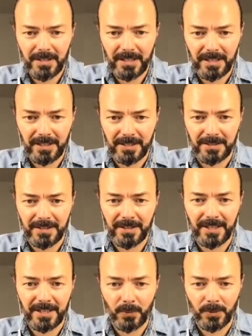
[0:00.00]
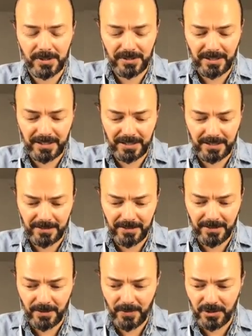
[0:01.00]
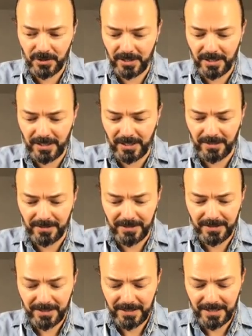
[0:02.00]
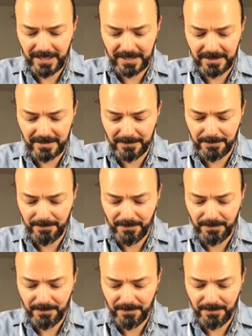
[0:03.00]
Uh, and that was like uh, the question Carl asked.